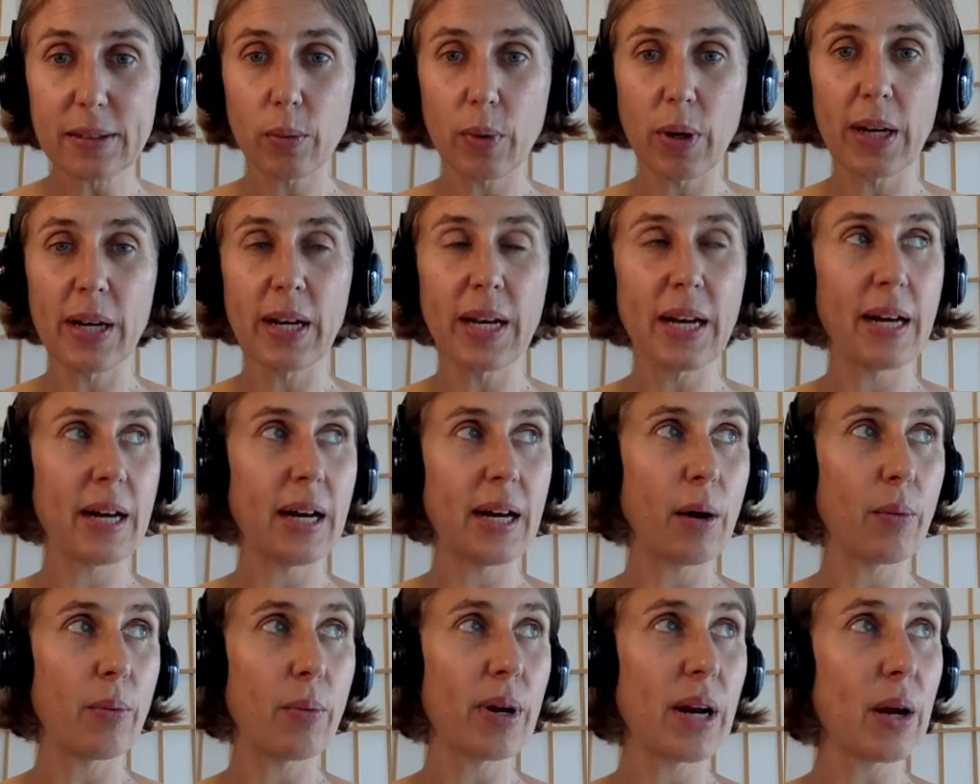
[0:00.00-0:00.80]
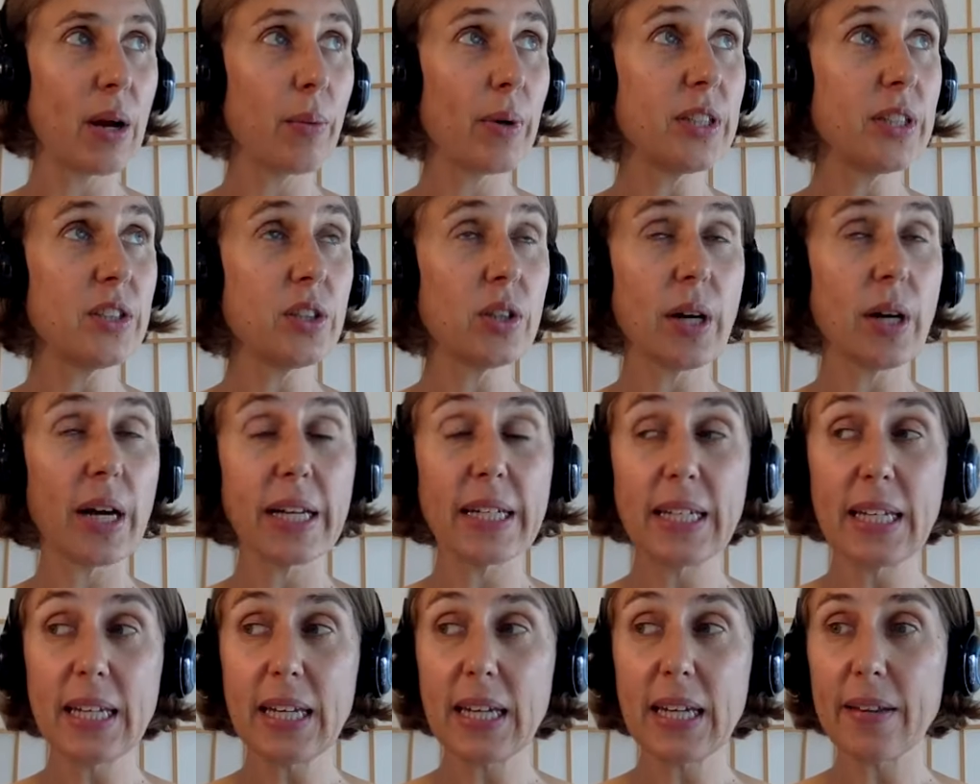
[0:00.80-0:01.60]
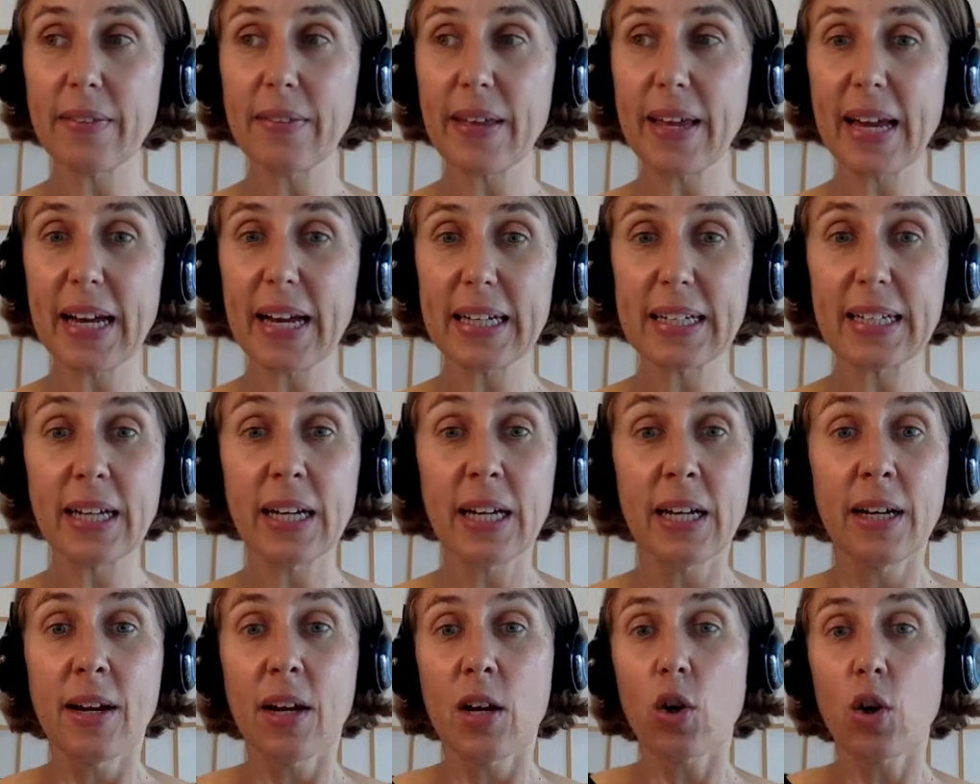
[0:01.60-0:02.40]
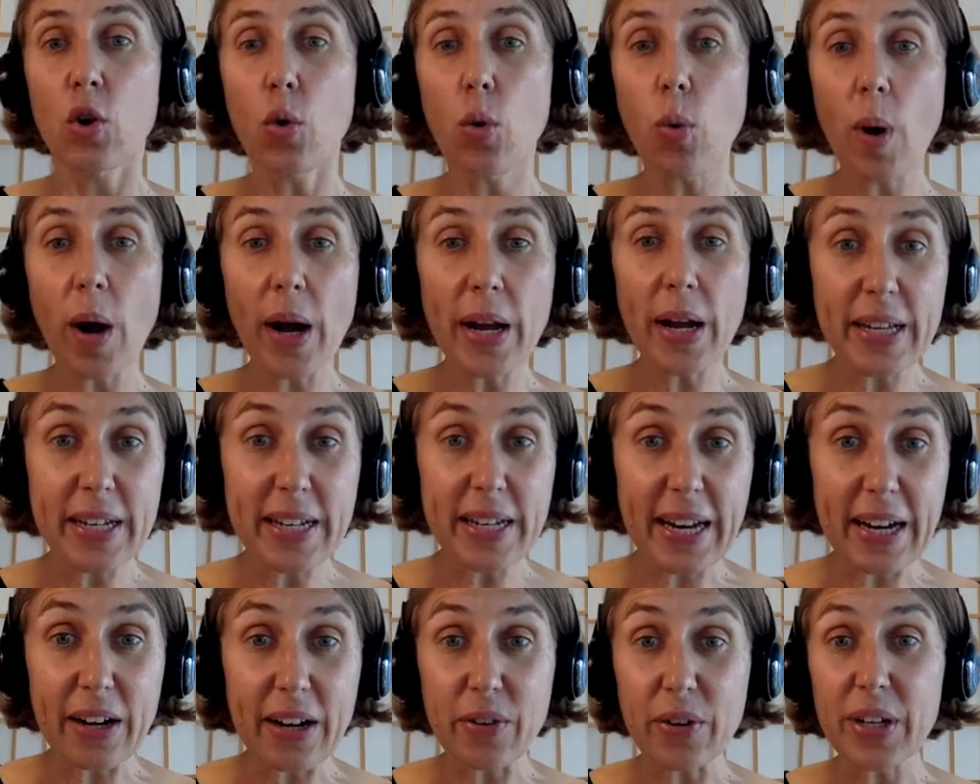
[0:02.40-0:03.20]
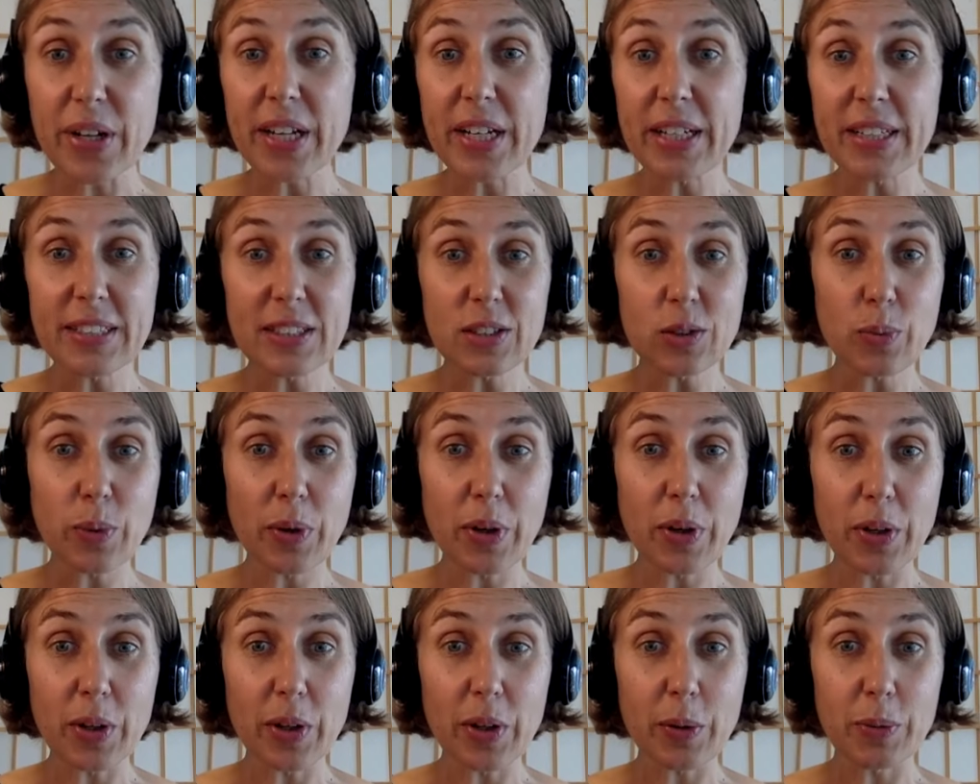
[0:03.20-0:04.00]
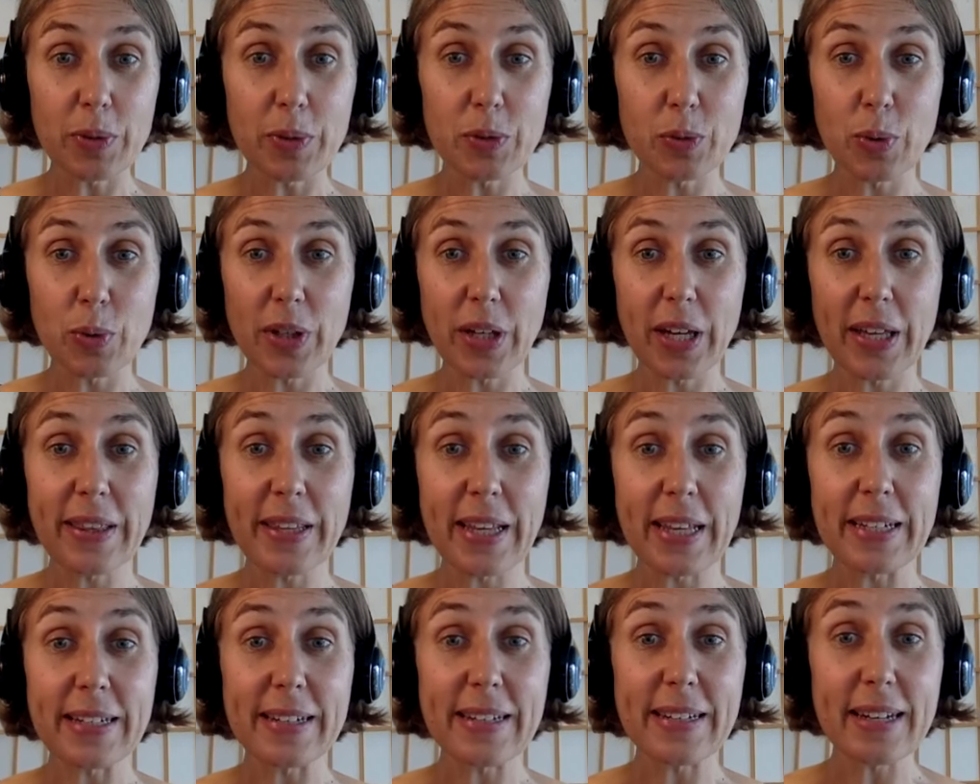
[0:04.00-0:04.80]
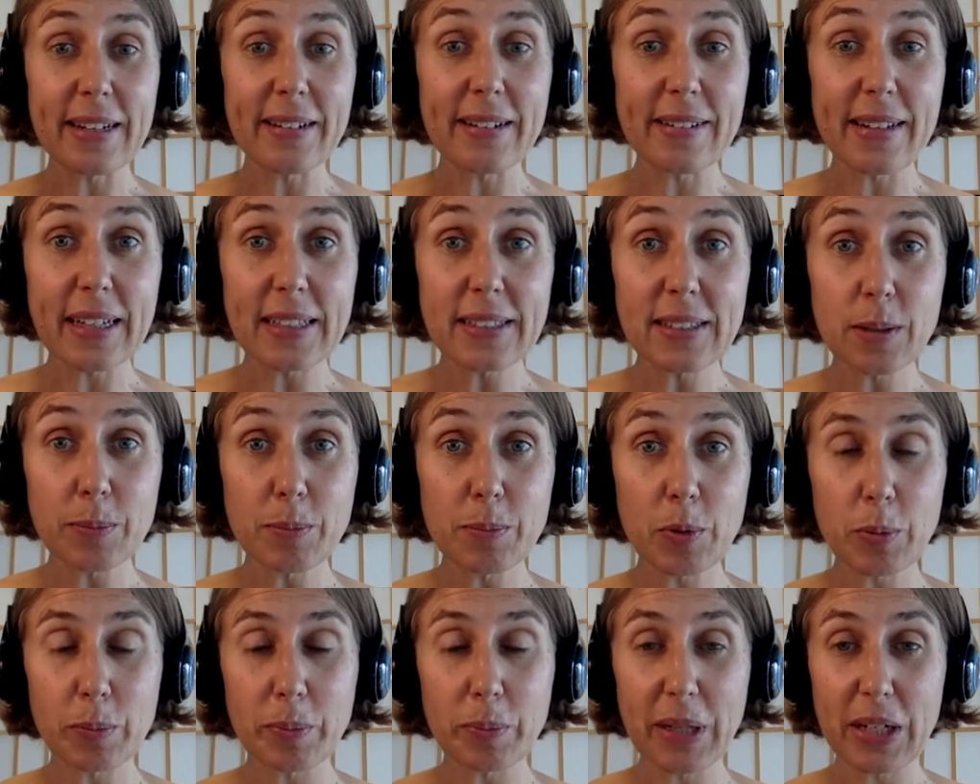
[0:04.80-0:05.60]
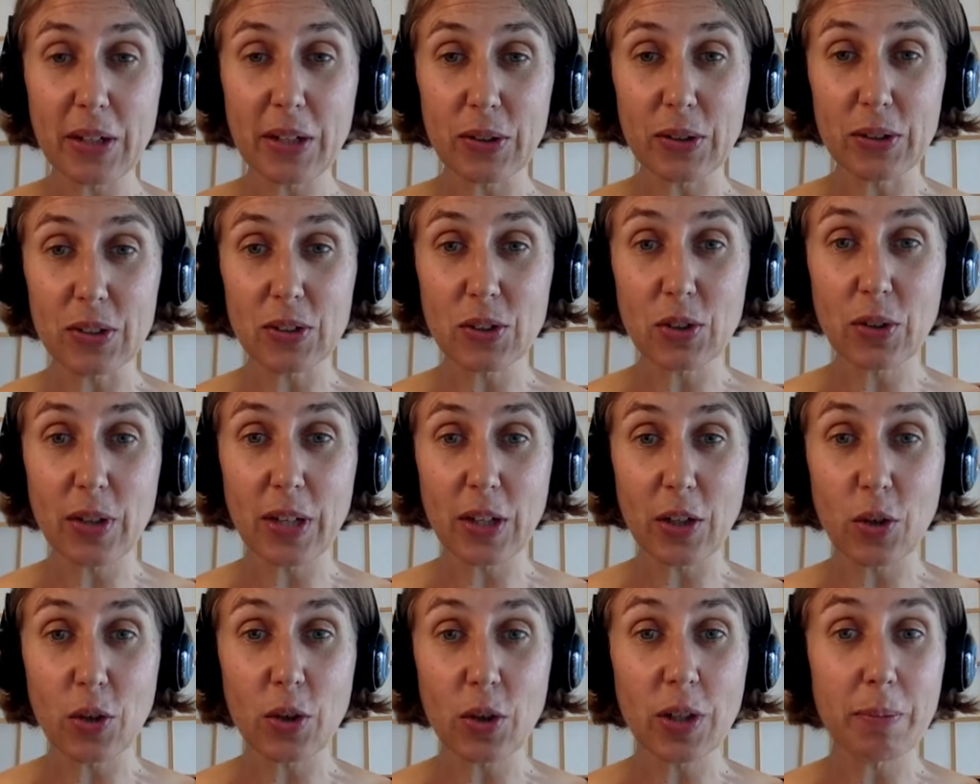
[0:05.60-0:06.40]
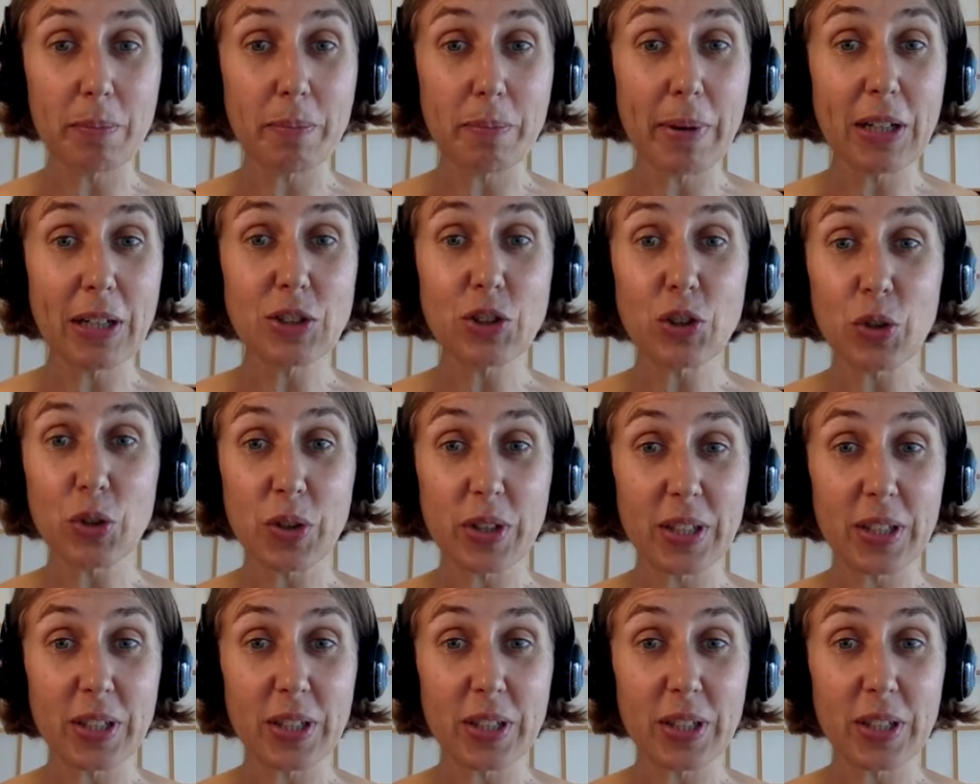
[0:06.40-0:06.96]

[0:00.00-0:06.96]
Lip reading: When I went to IKEA, they had quiet areas where it was really, and then decibel meters so that you could measure